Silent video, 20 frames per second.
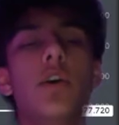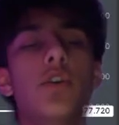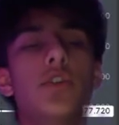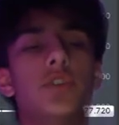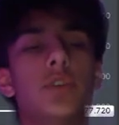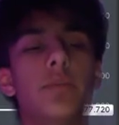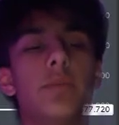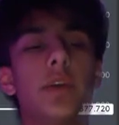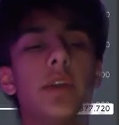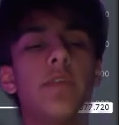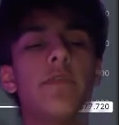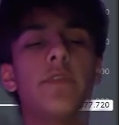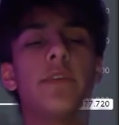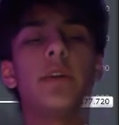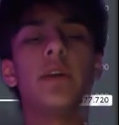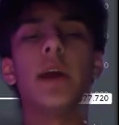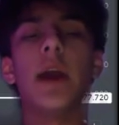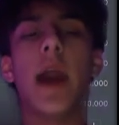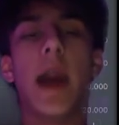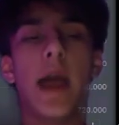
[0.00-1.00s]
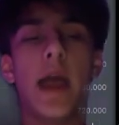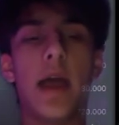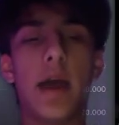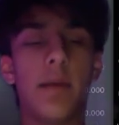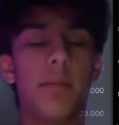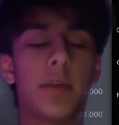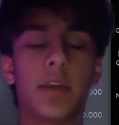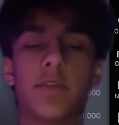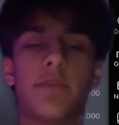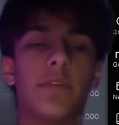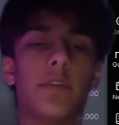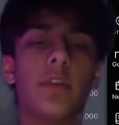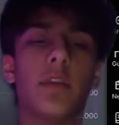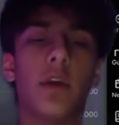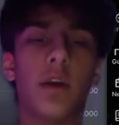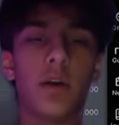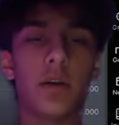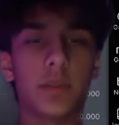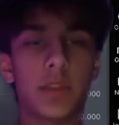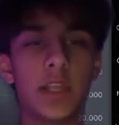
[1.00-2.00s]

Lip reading: So I'm looking for a high. I'm looking for a long.